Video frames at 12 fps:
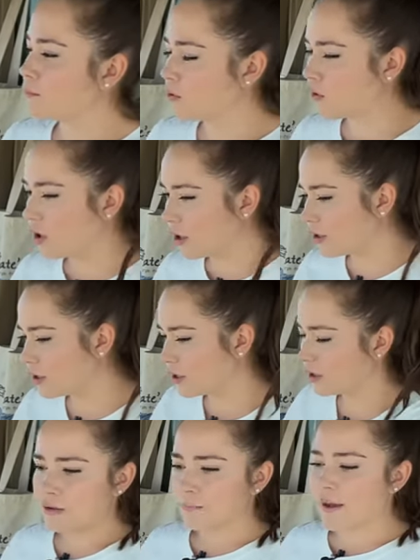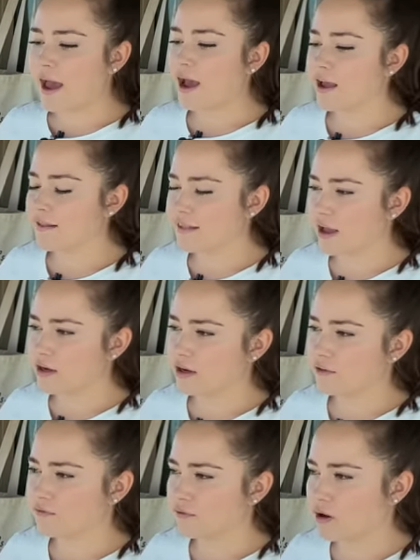more pass headed
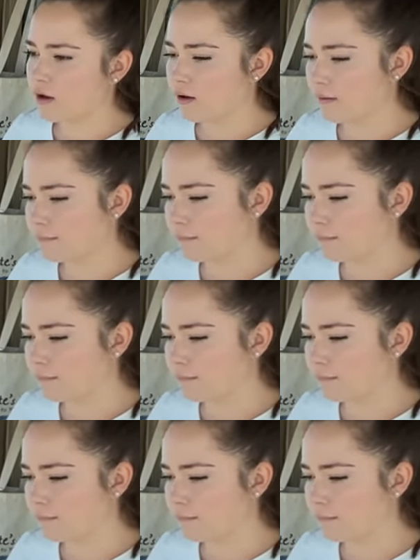from